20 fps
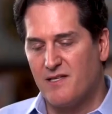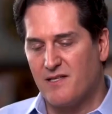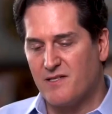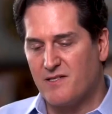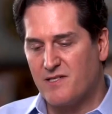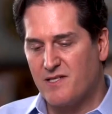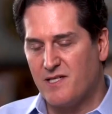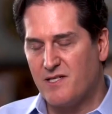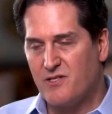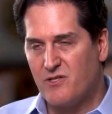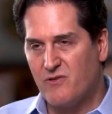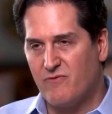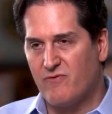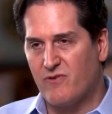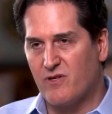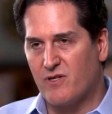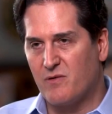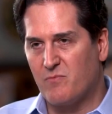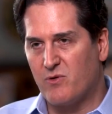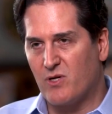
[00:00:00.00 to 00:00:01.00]
The C2
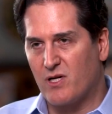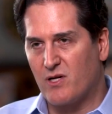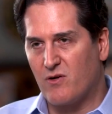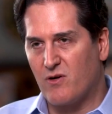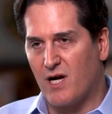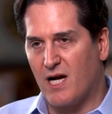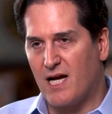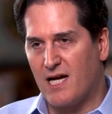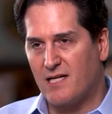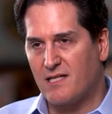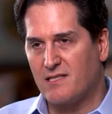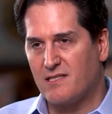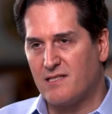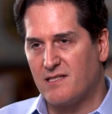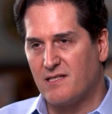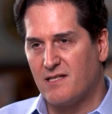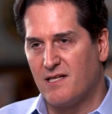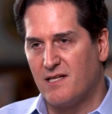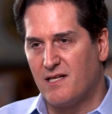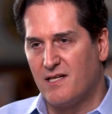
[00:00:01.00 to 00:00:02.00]
vertebra cracked,
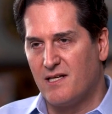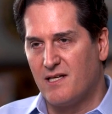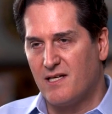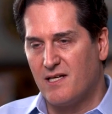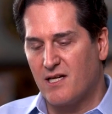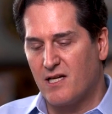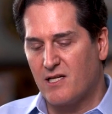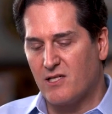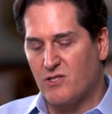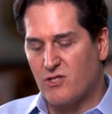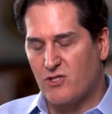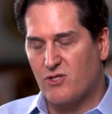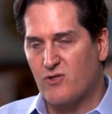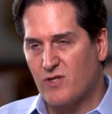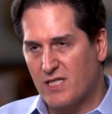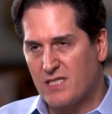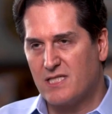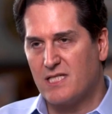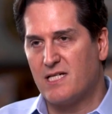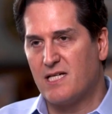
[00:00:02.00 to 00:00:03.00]

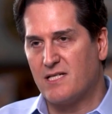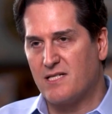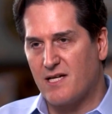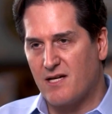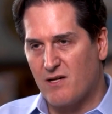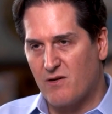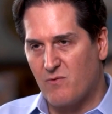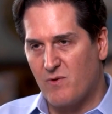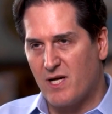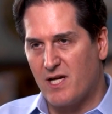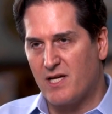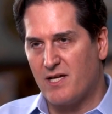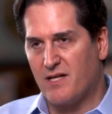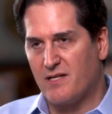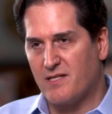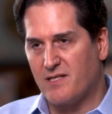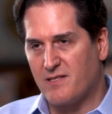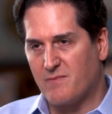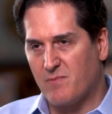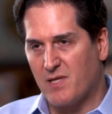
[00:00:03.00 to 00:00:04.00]
constricted his airway
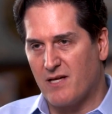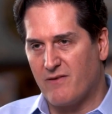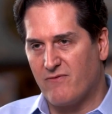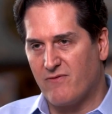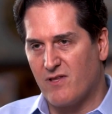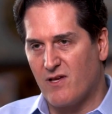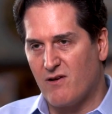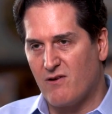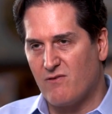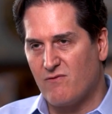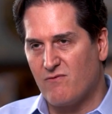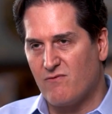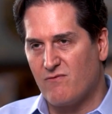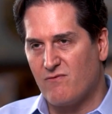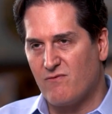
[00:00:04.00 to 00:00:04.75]
and his blood flow,